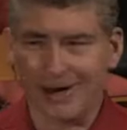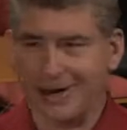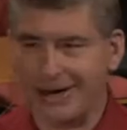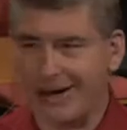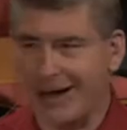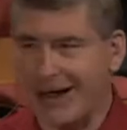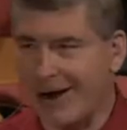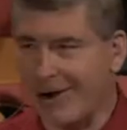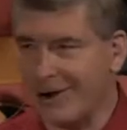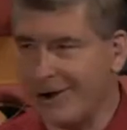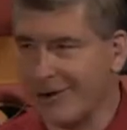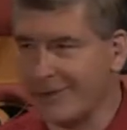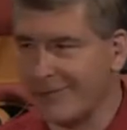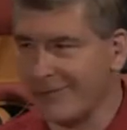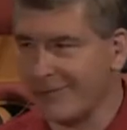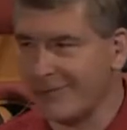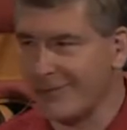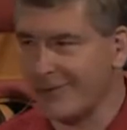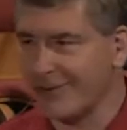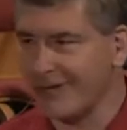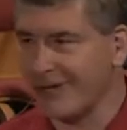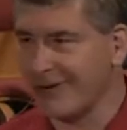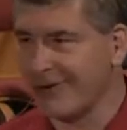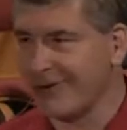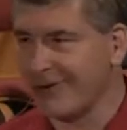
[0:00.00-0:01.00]
an hour of
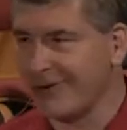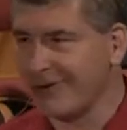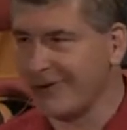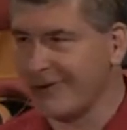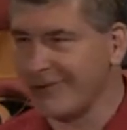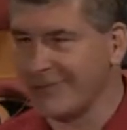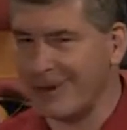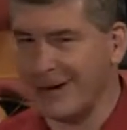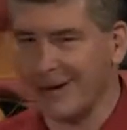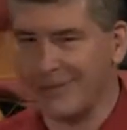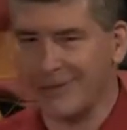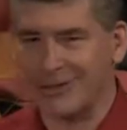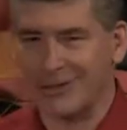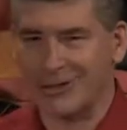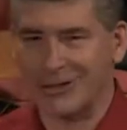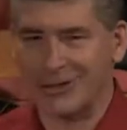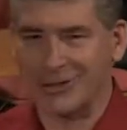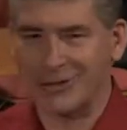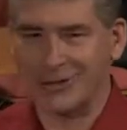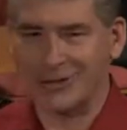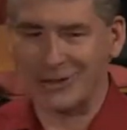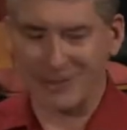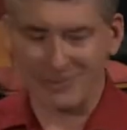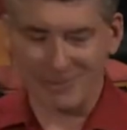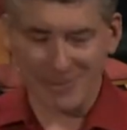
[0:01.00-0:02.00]
material, maybe
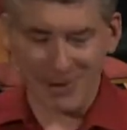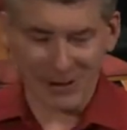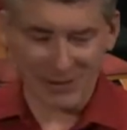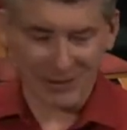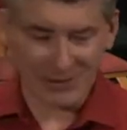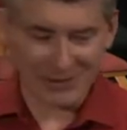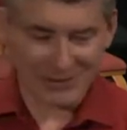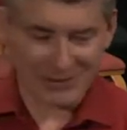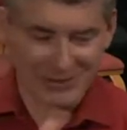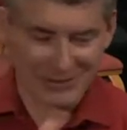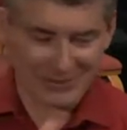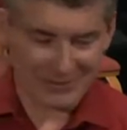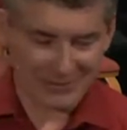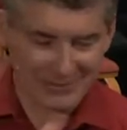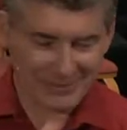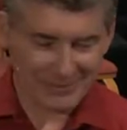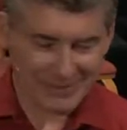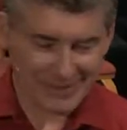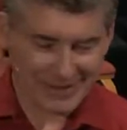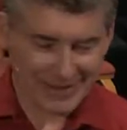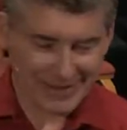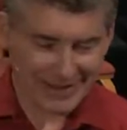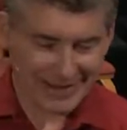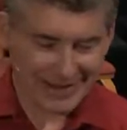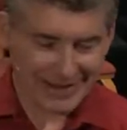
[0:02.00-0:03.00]
two at the most.
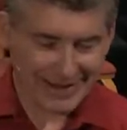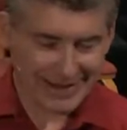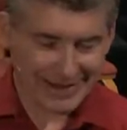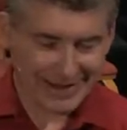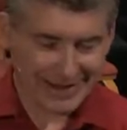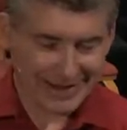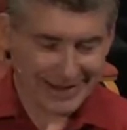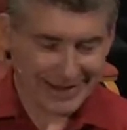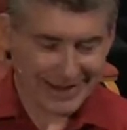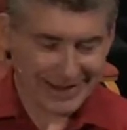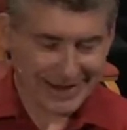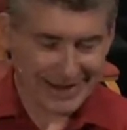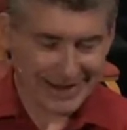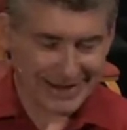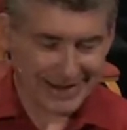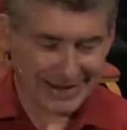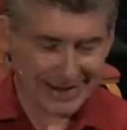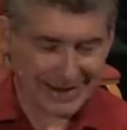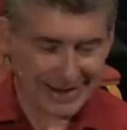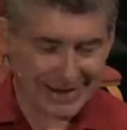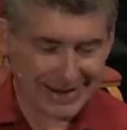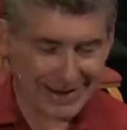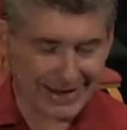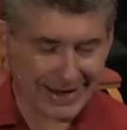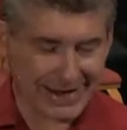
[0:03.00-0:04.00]
And
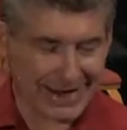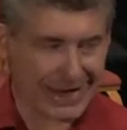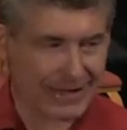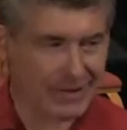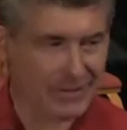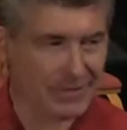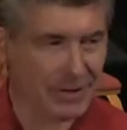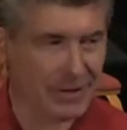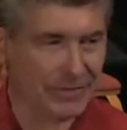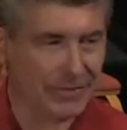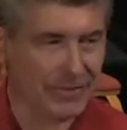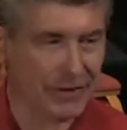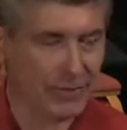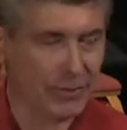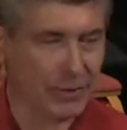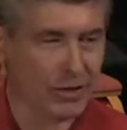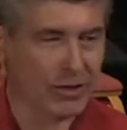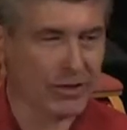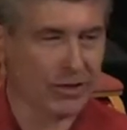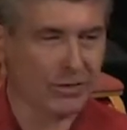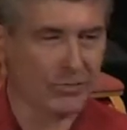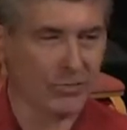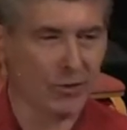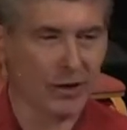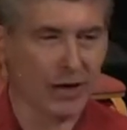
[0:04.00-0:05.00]
uh, he asked me if I
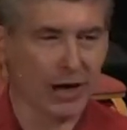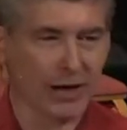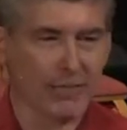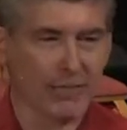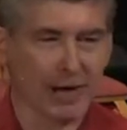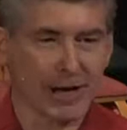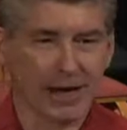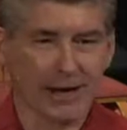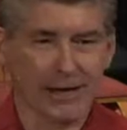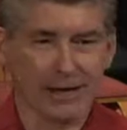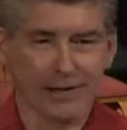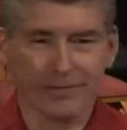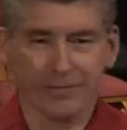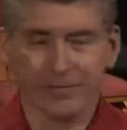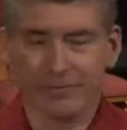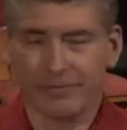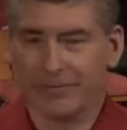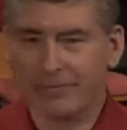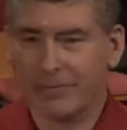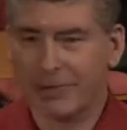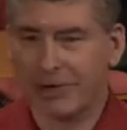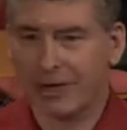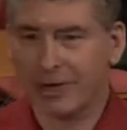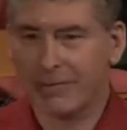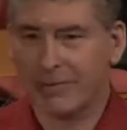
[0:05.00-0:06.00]
wanted to pray about it,
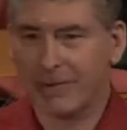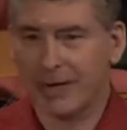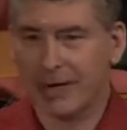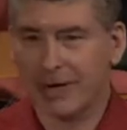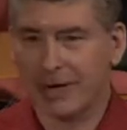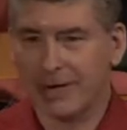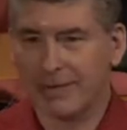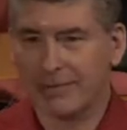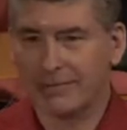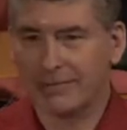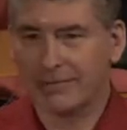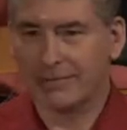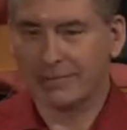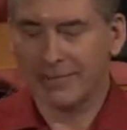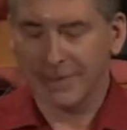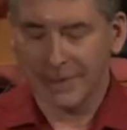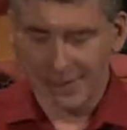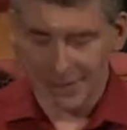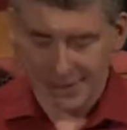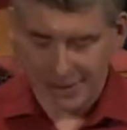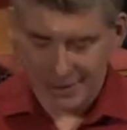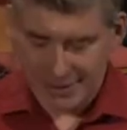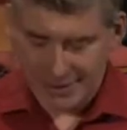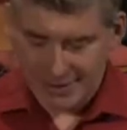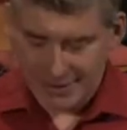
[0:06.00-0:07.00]
think about it.
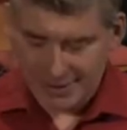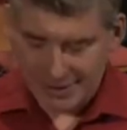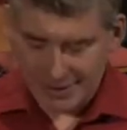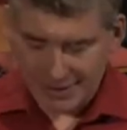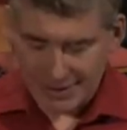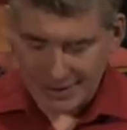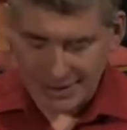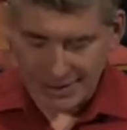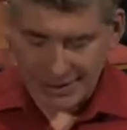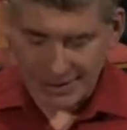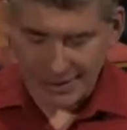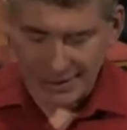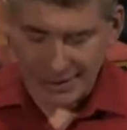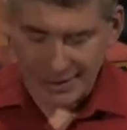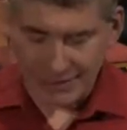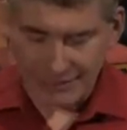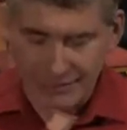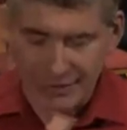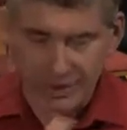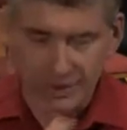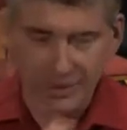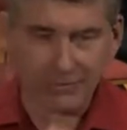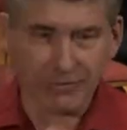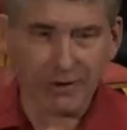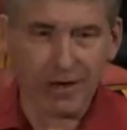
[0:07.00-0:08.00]
And uh,
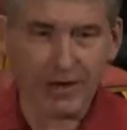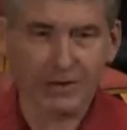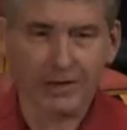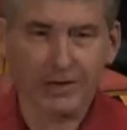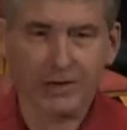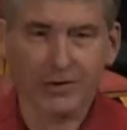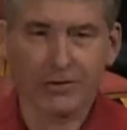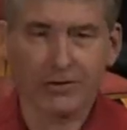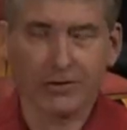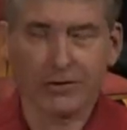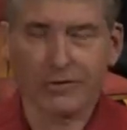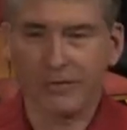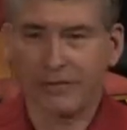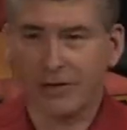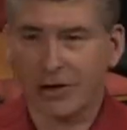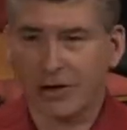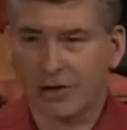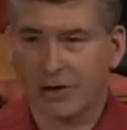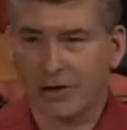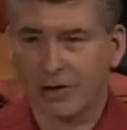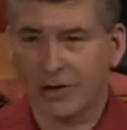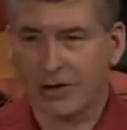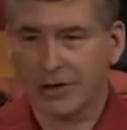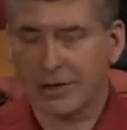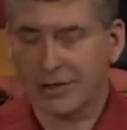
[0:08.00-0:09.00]
really, right there on the
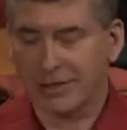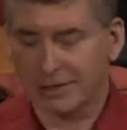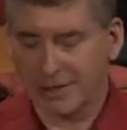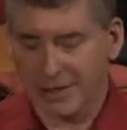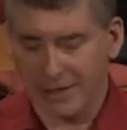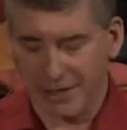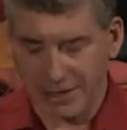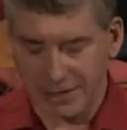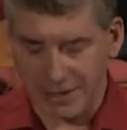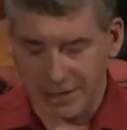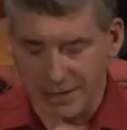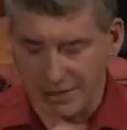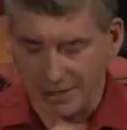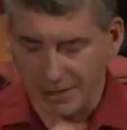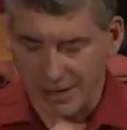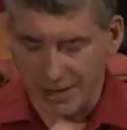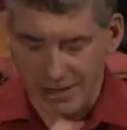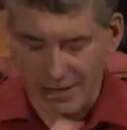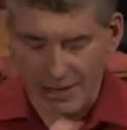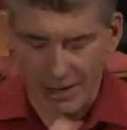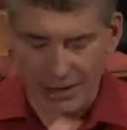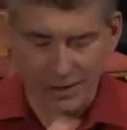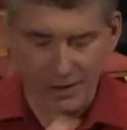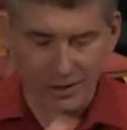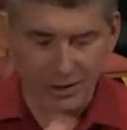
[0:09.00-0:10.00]
phone call, I said, No,
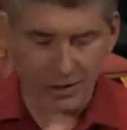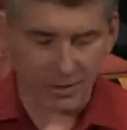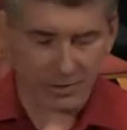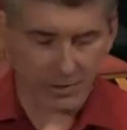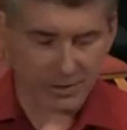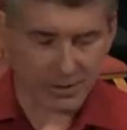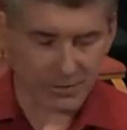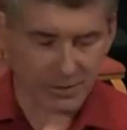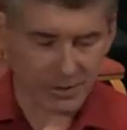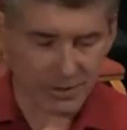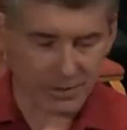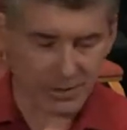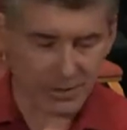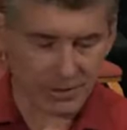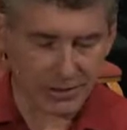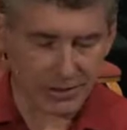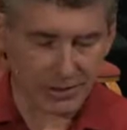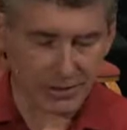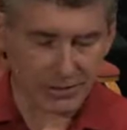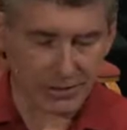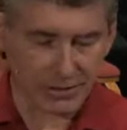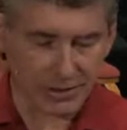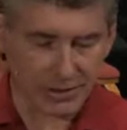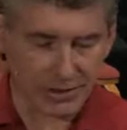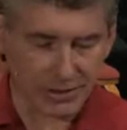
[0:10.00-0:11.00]
I, I know I'm supposed to
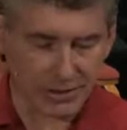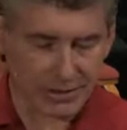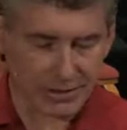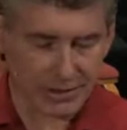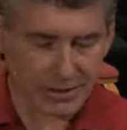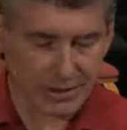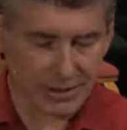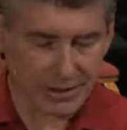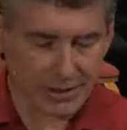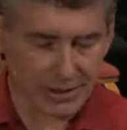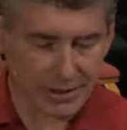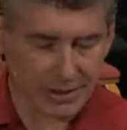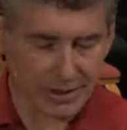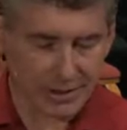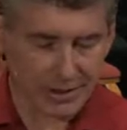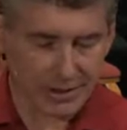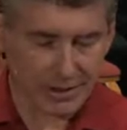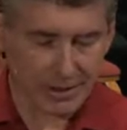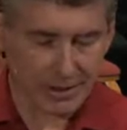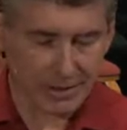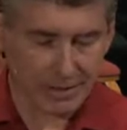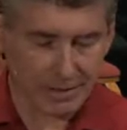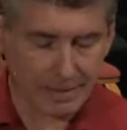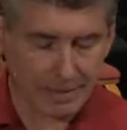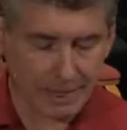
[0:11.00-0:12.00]
do this.
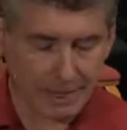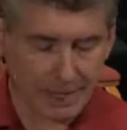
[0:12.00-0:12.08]
Um,